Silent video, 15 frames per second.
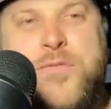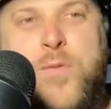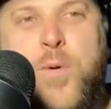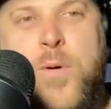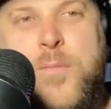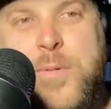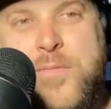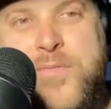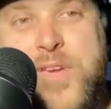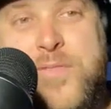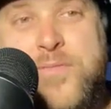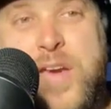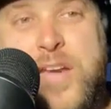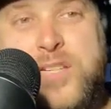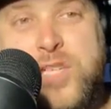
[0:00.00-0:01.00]
forward. But
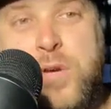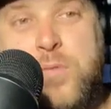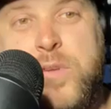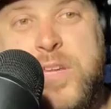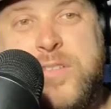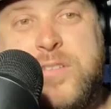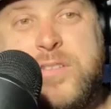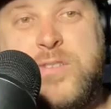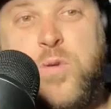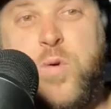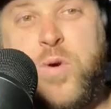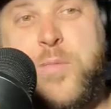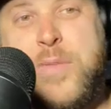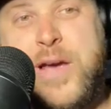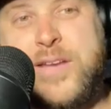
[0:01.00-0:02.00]
Vic Fangio needs his
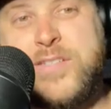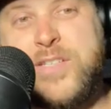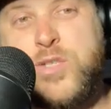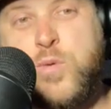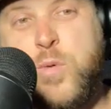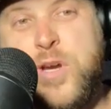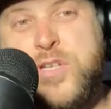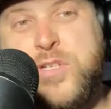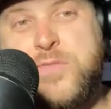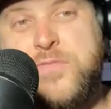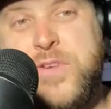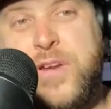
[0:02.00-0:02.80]
quarterback situation